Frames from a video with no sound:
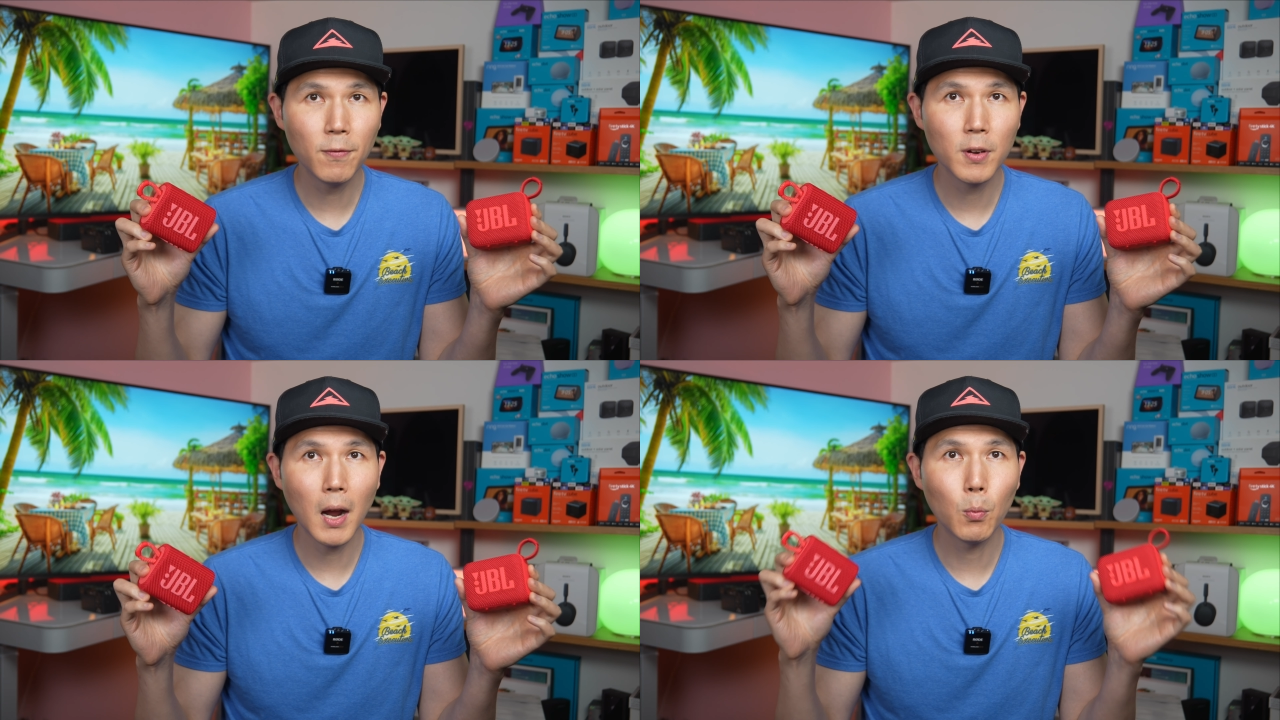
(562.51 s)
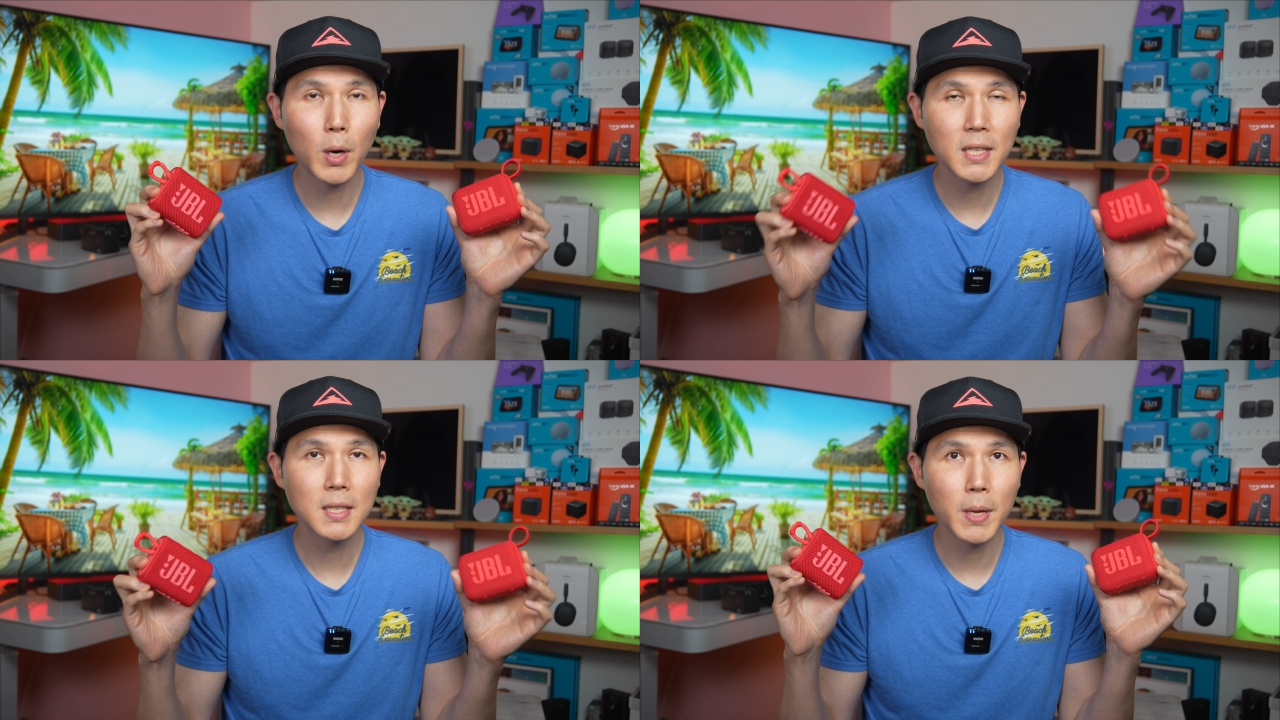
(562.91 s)
to figure out
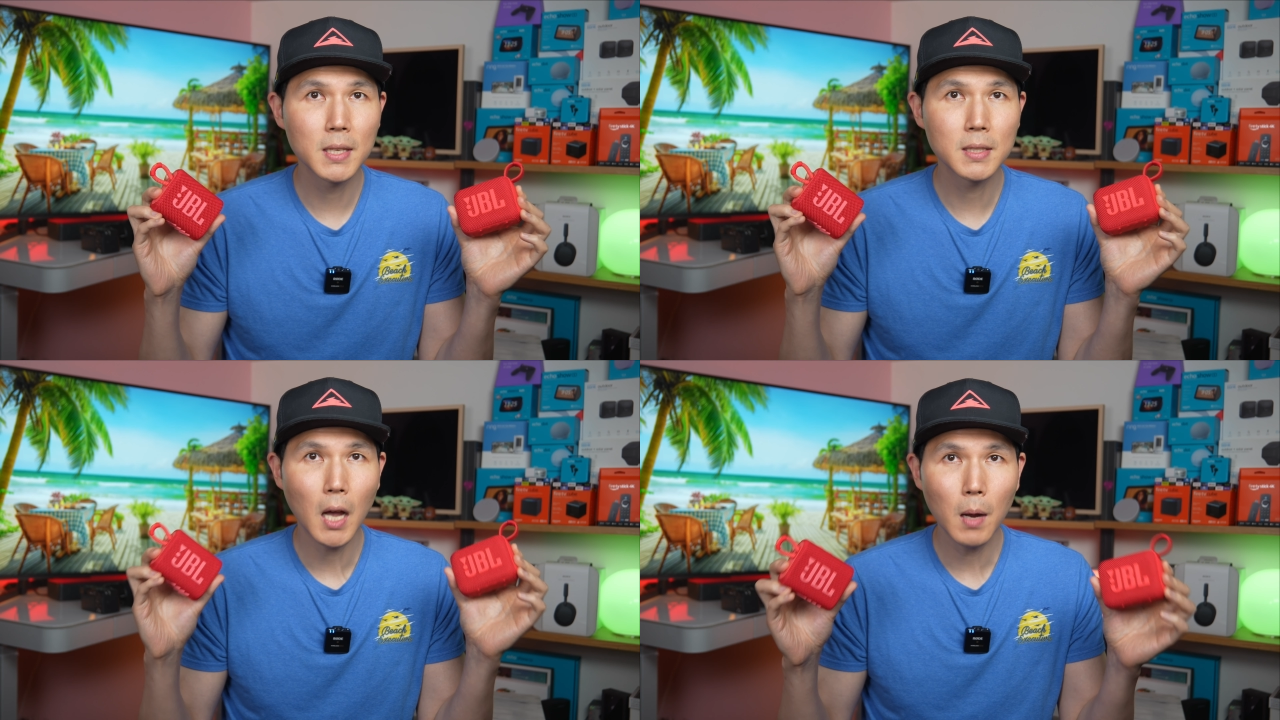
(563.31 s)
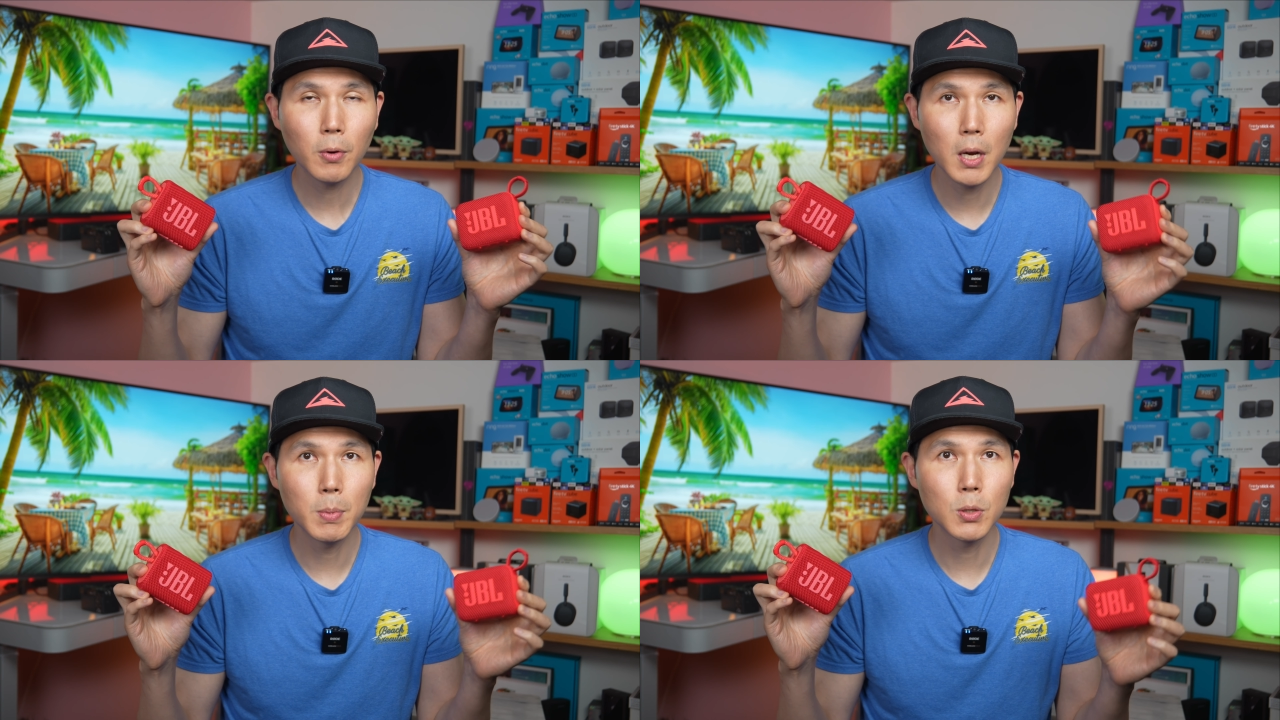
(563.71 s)
what is the biggest
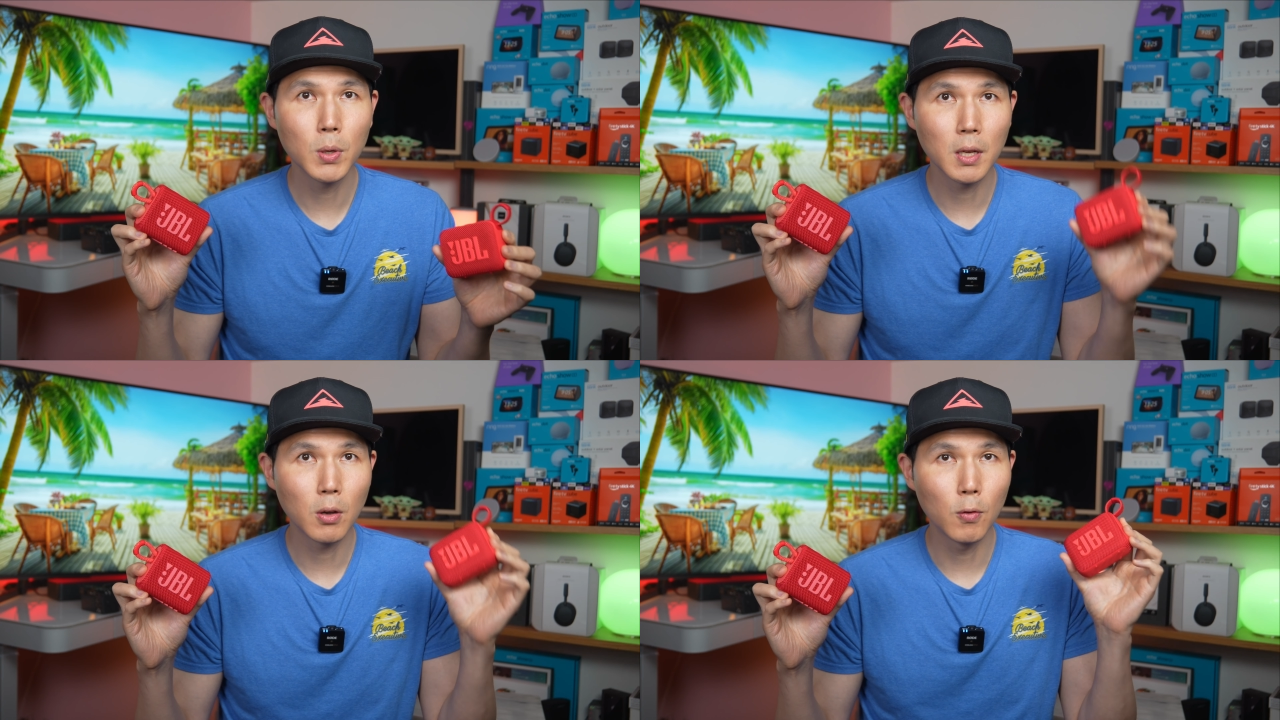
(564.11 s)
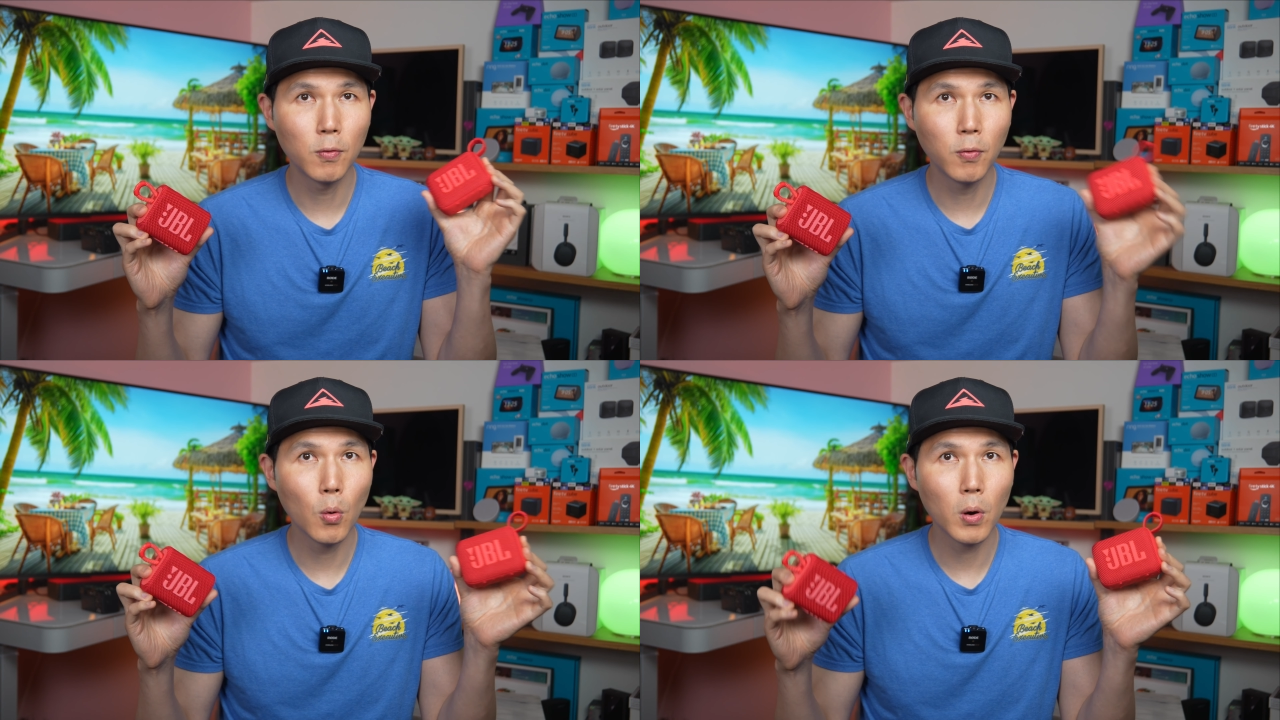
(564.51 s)
upgrade between the Go
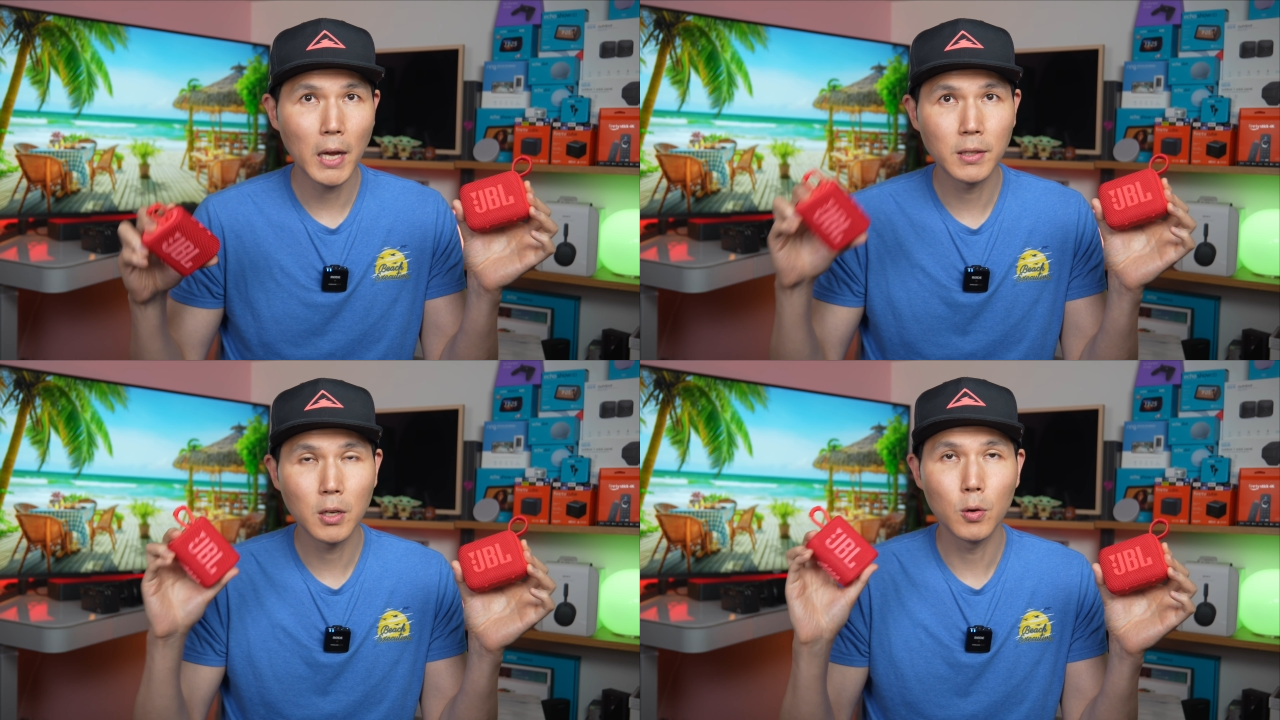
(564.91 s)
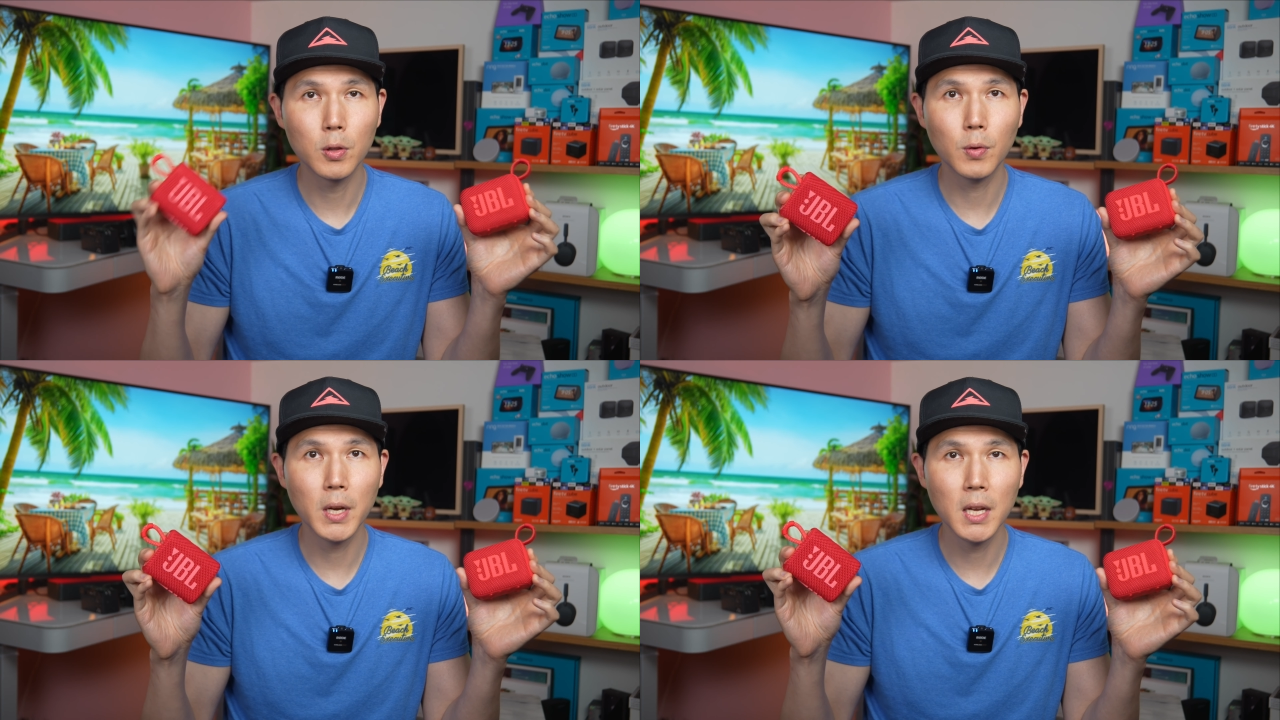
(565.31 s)
4 and the Go
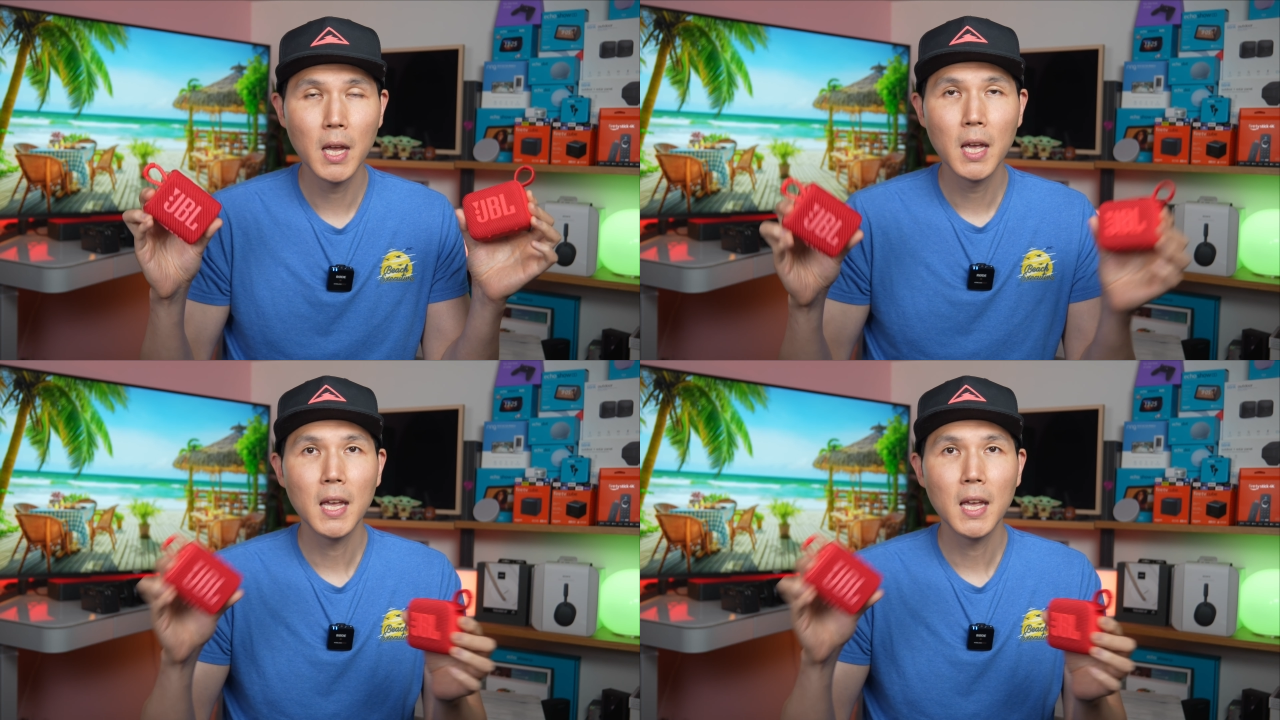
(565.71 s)
3,